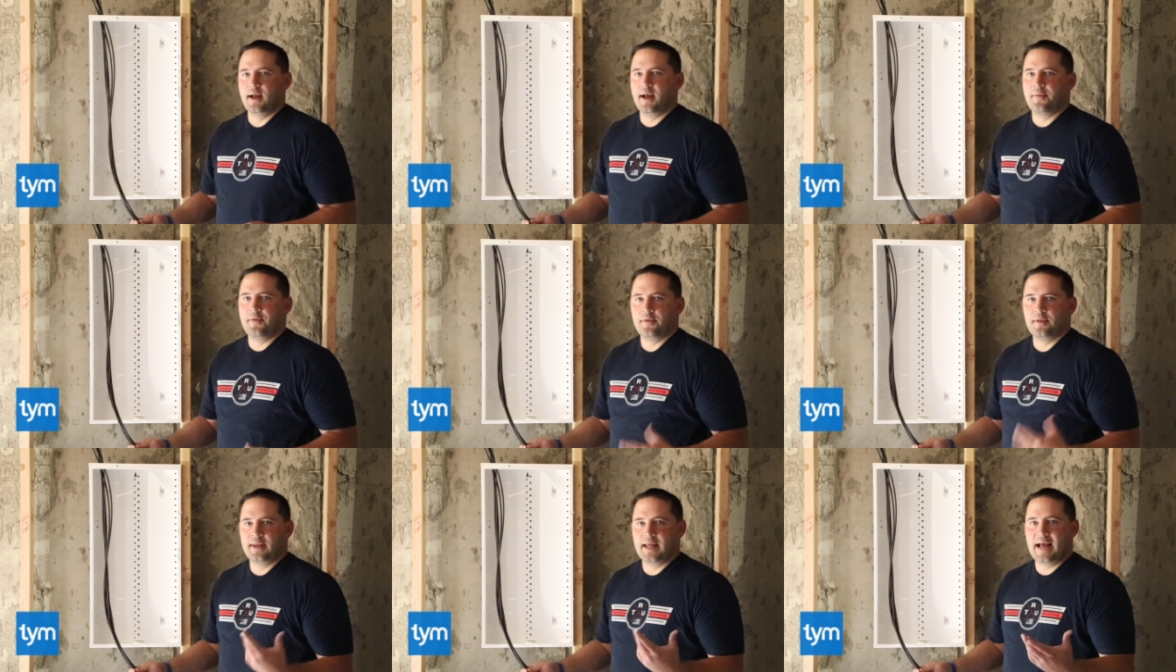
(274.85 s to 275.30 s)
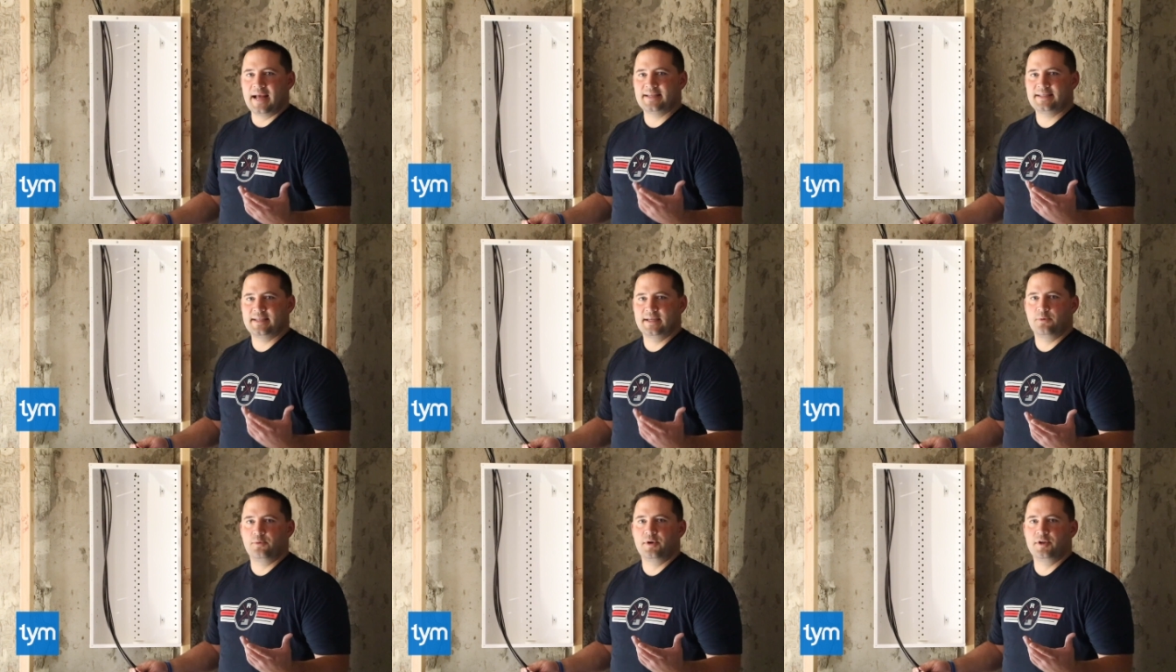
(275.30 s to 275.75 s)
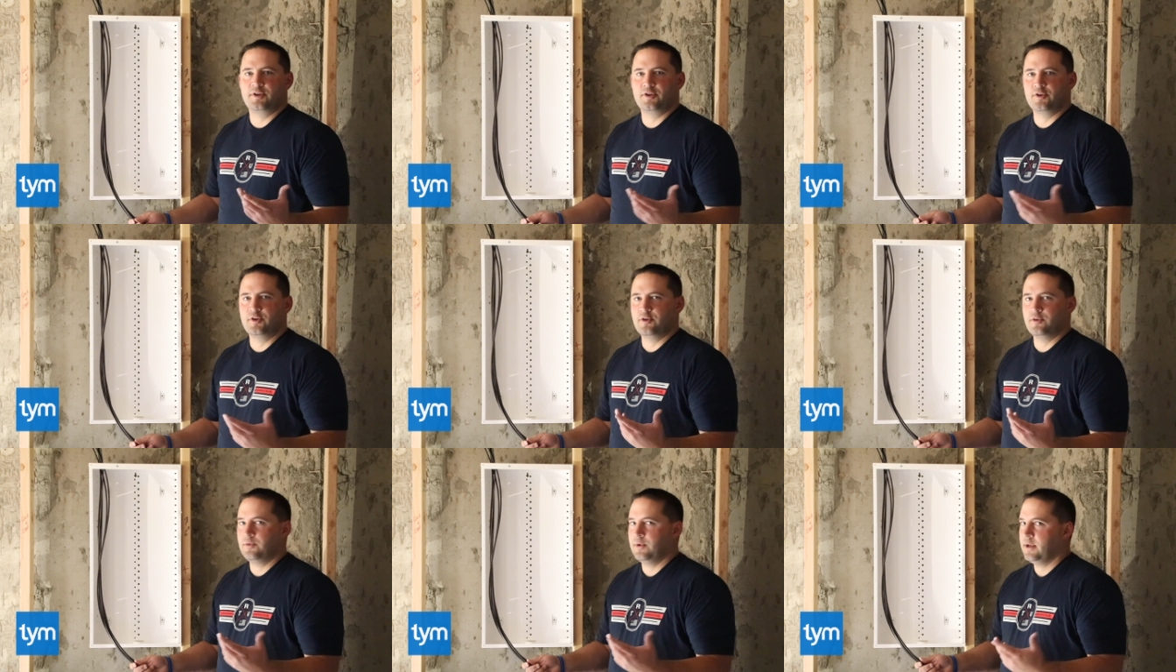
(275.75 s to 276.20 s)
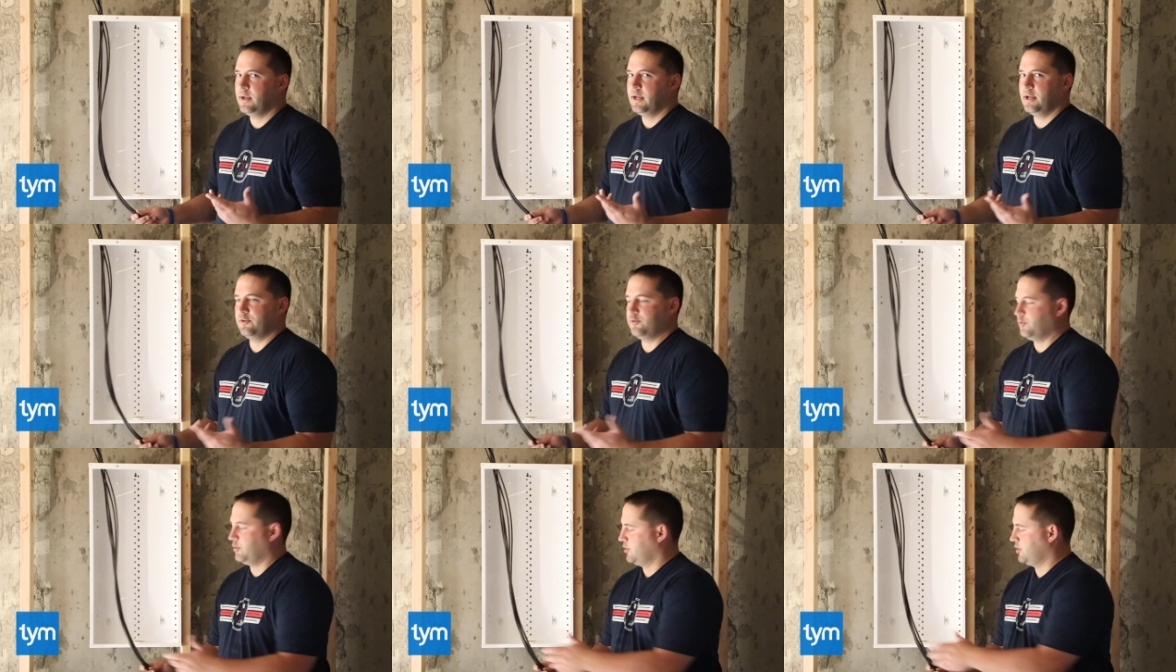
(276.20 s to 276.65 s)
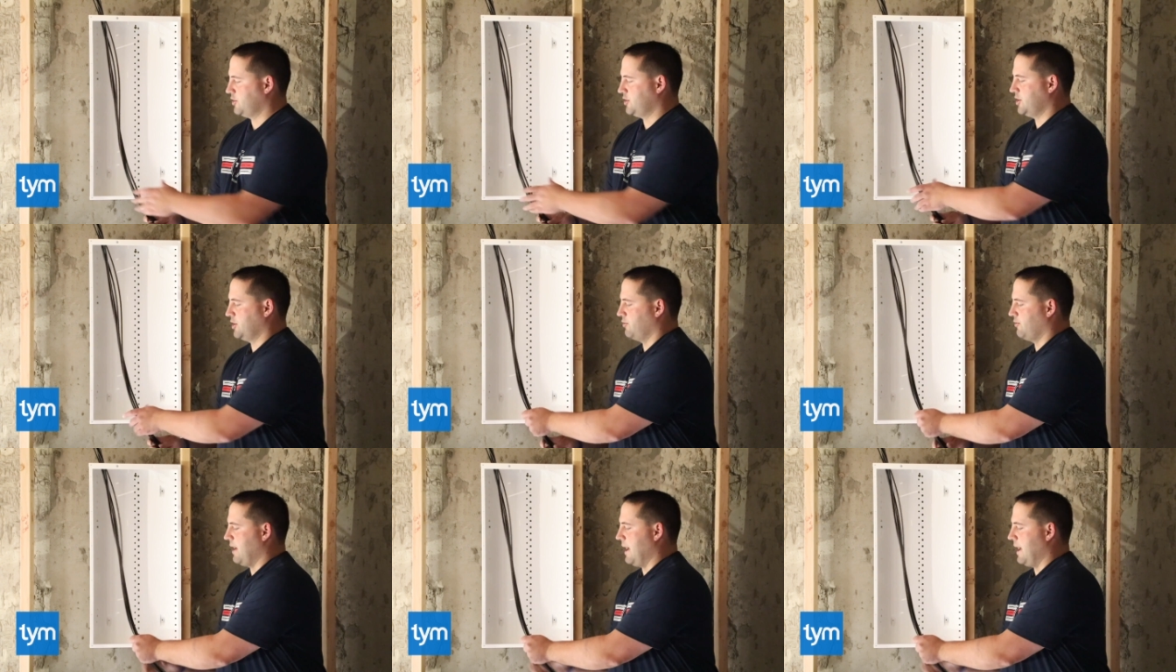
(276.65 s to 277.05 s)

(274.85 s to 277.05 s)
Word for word: And then the last thing we do is we're just going